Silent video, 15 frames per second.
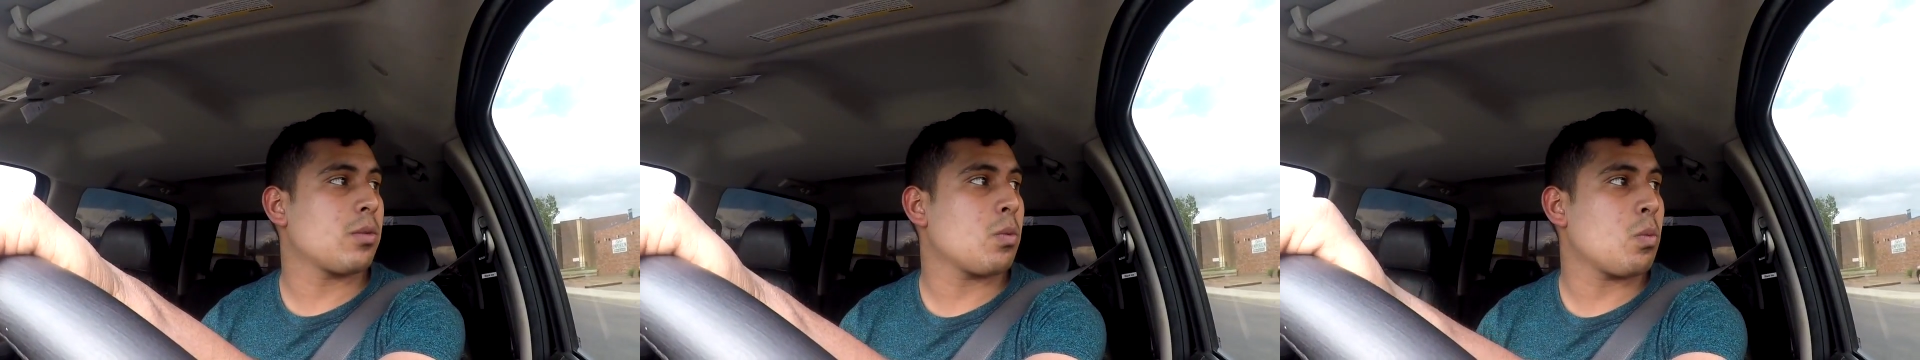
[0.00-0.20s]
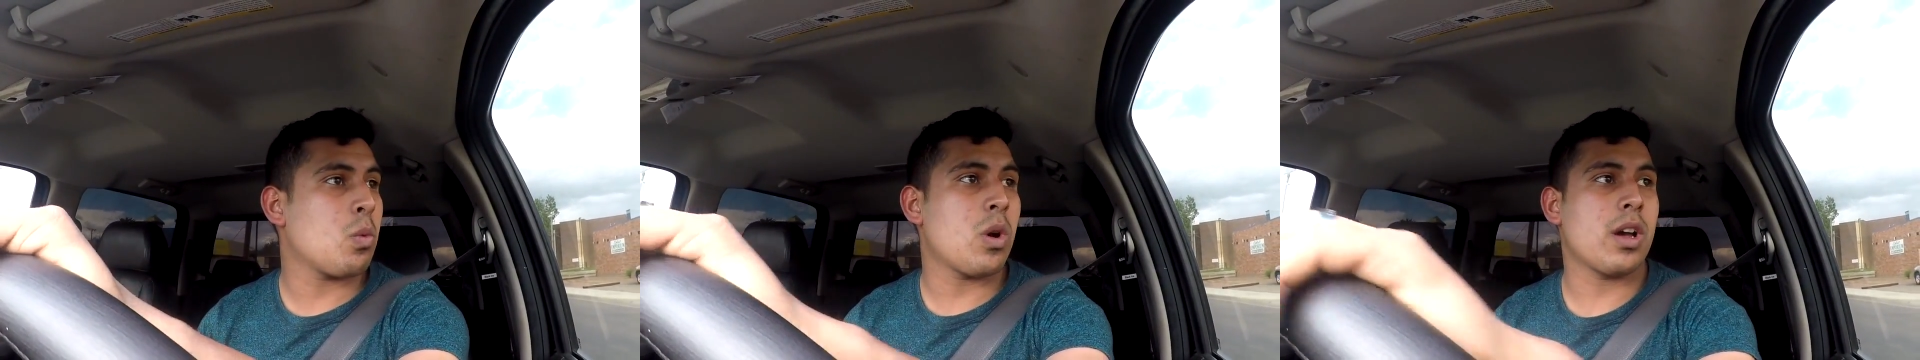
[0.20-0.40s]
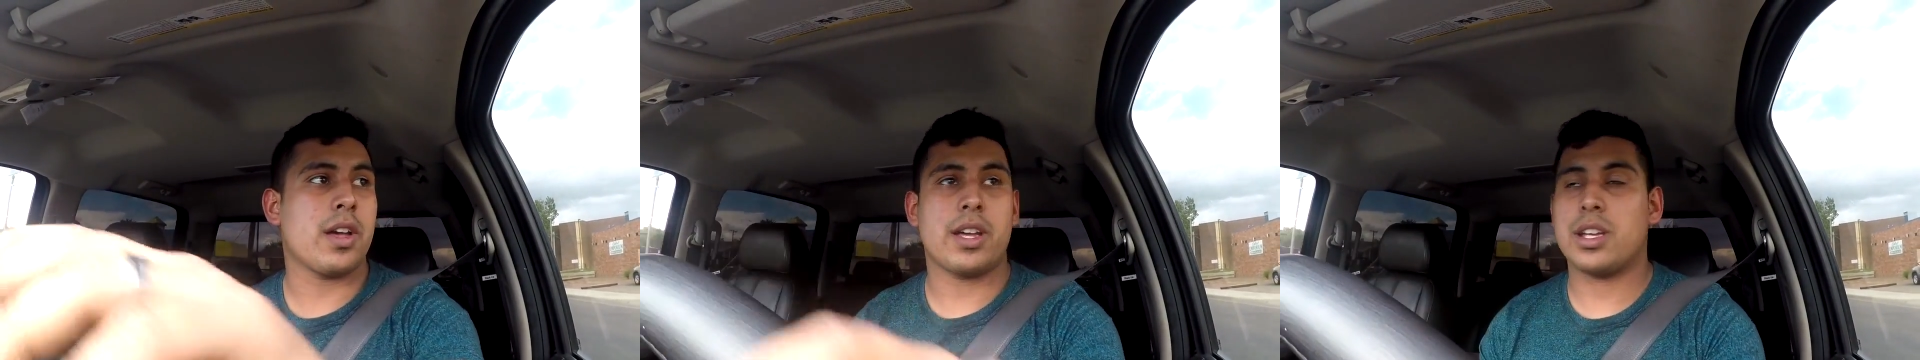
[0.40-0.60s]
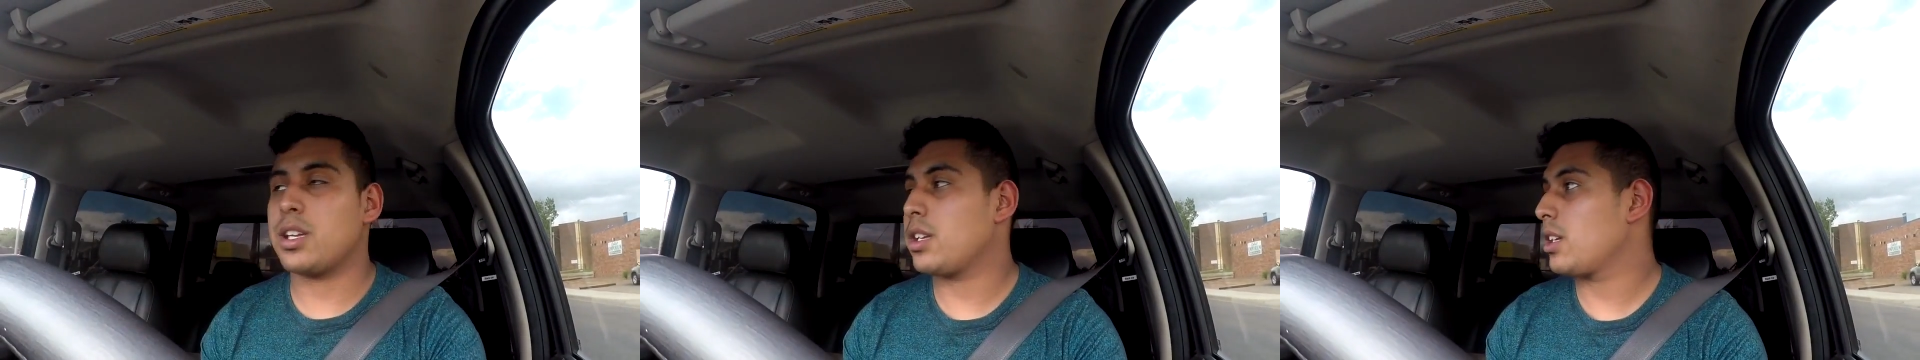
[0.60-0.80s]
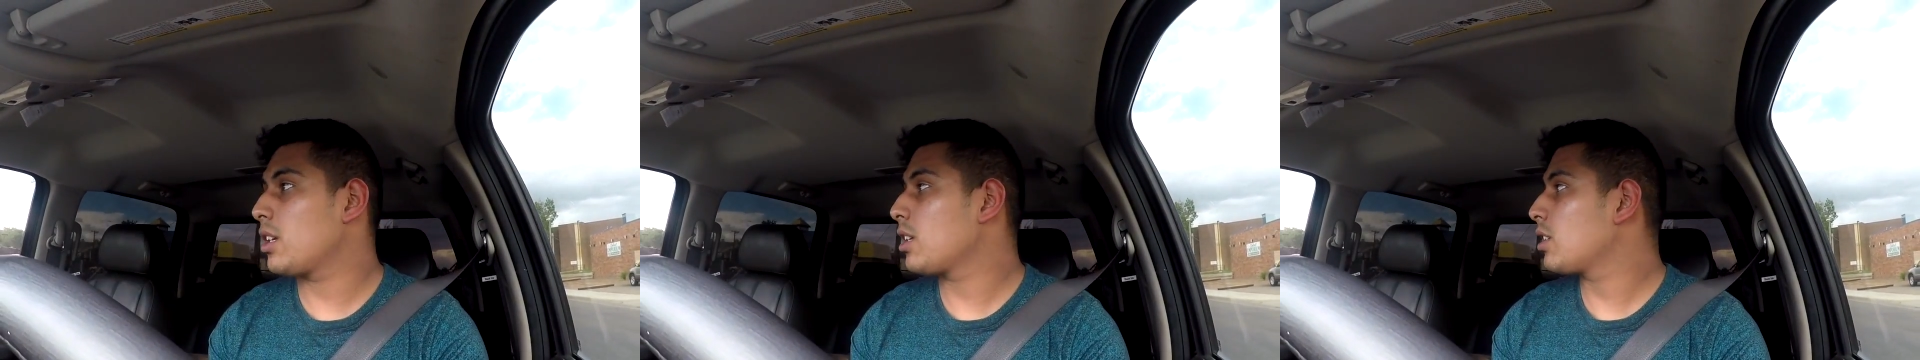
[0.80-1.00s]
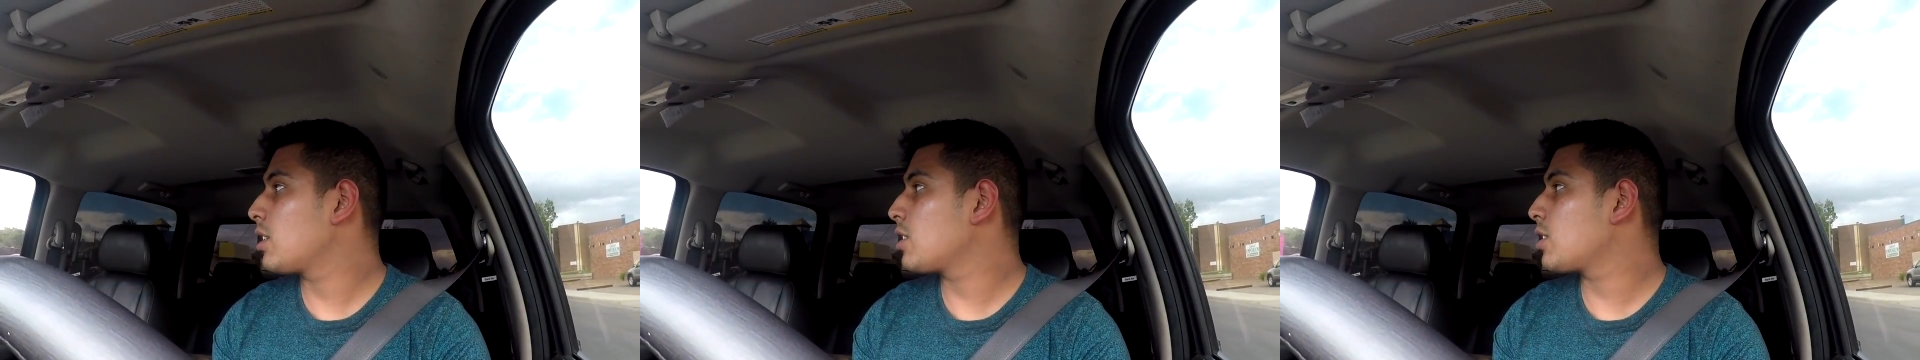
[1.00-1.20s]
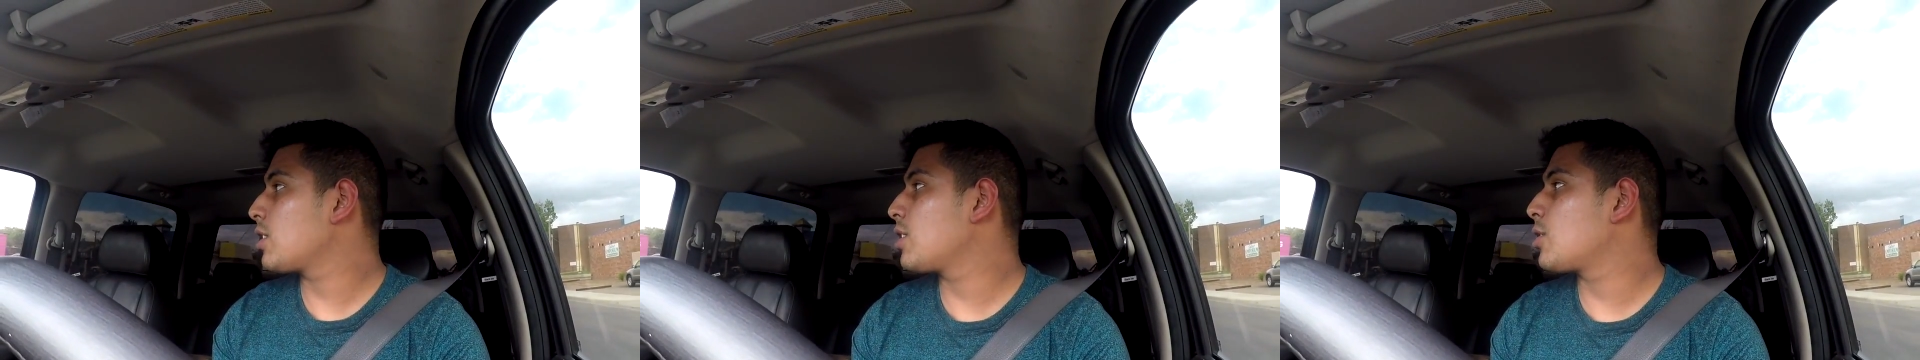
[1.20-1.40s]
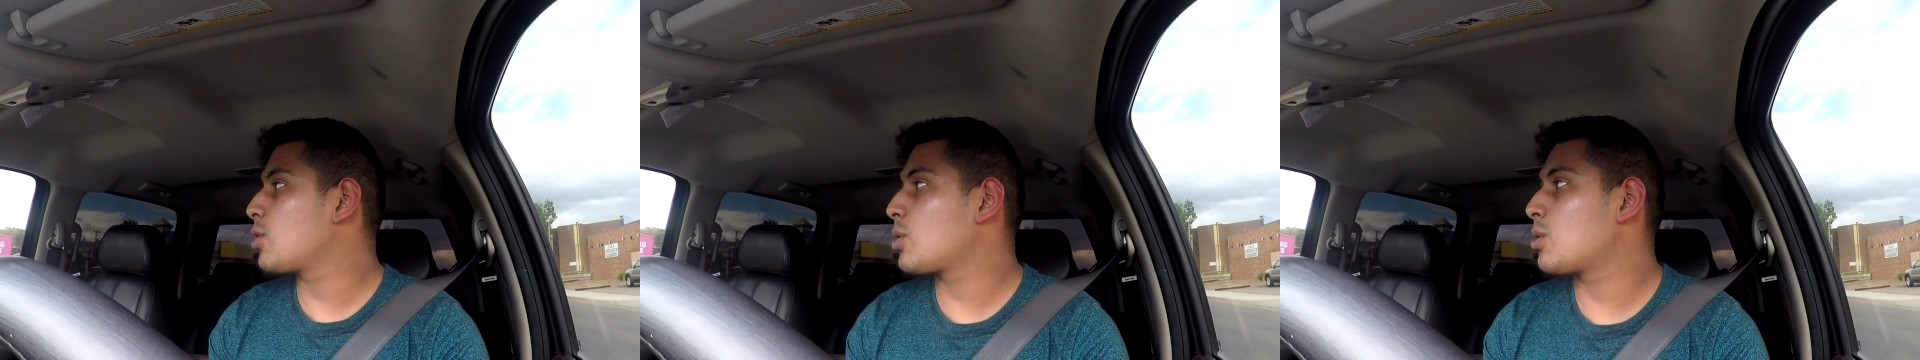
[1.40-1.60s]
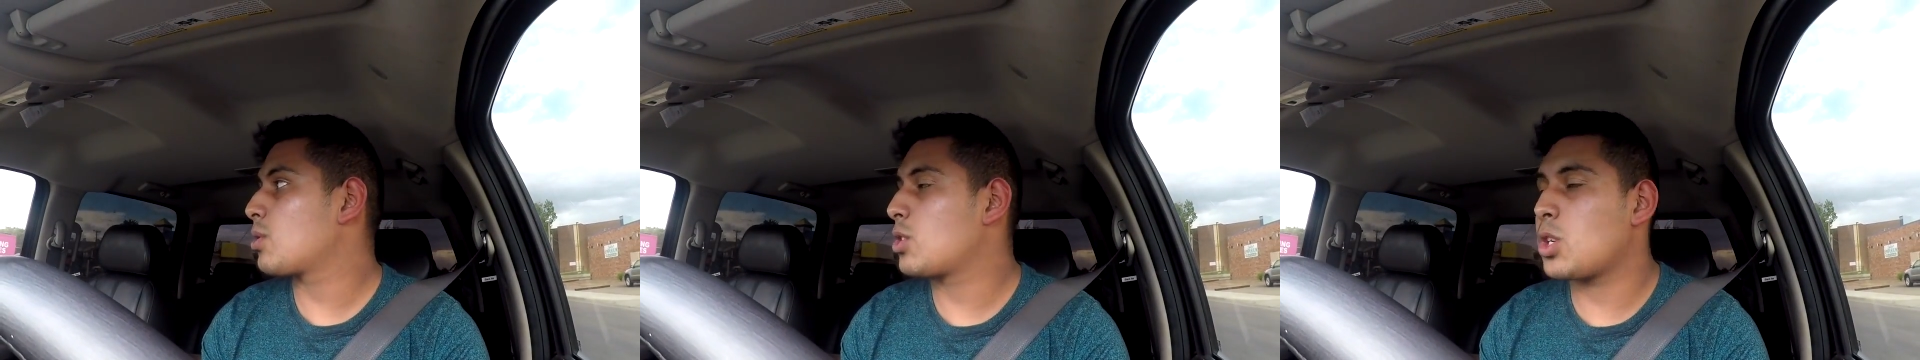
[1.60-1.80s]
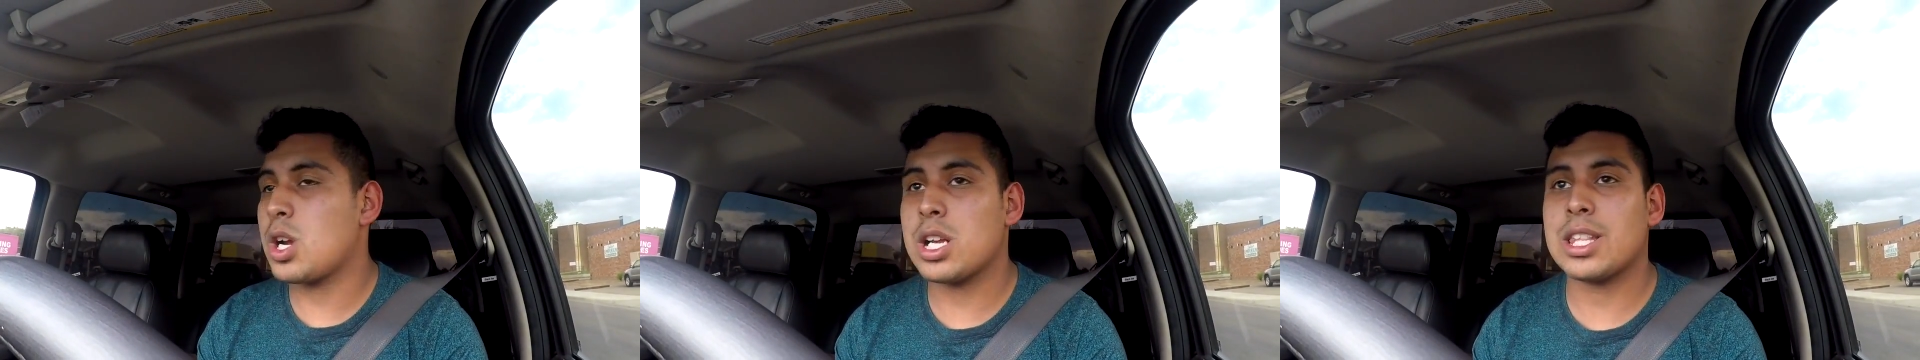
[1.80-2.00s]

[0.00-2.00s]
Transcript: what does a truck